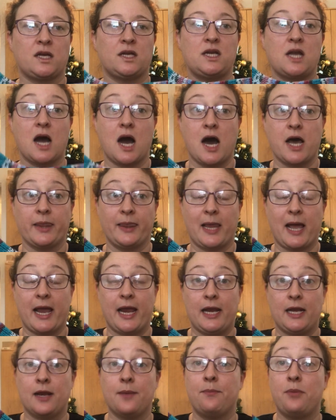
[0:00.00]
Yarn
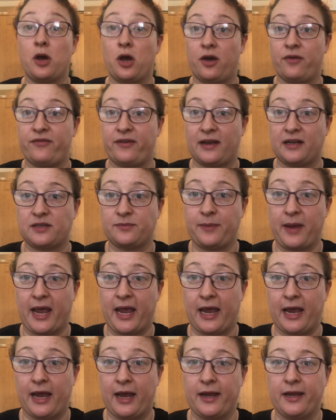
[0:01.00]
Laine Perfect
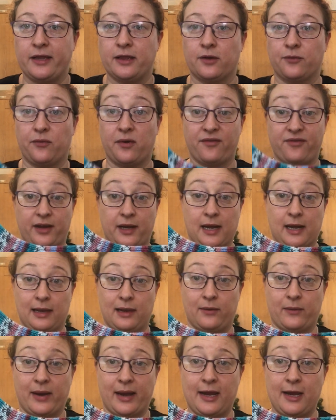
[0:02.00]
Pair in the River
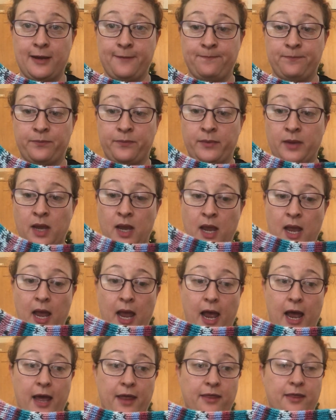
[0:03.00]
colourway.
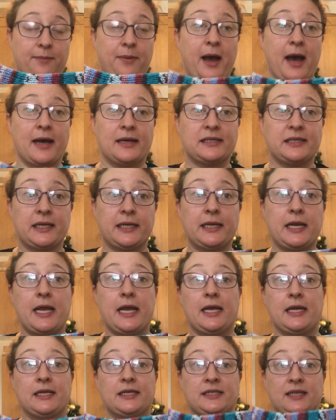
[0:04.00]
And the pattern
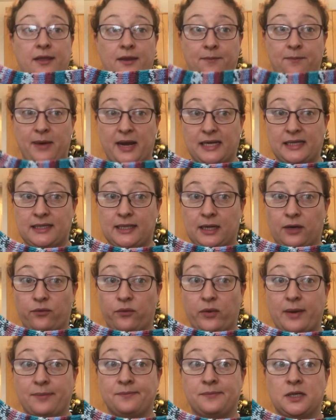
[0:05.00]
is the basic
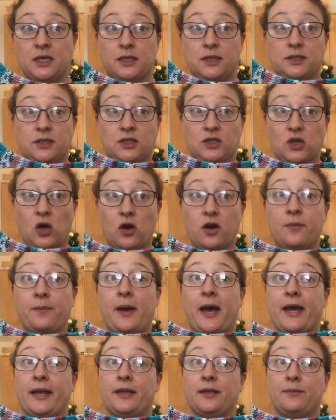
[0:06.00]
ribbed sock
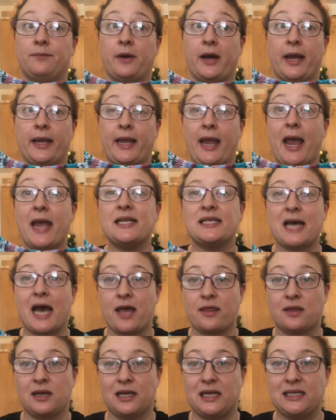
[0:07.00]
pattern by Kate
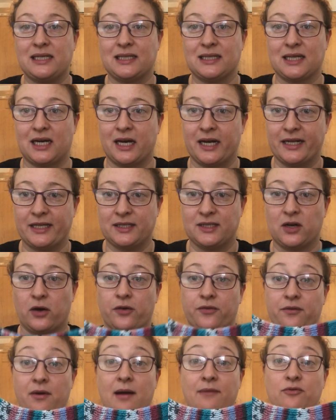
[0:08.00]
Atherley Designs
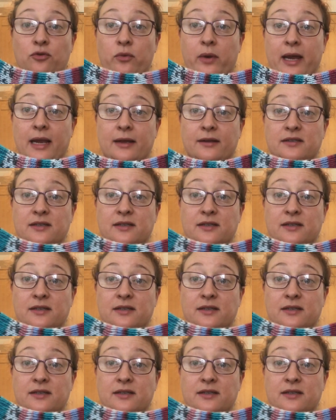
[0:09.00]
on Ravelry.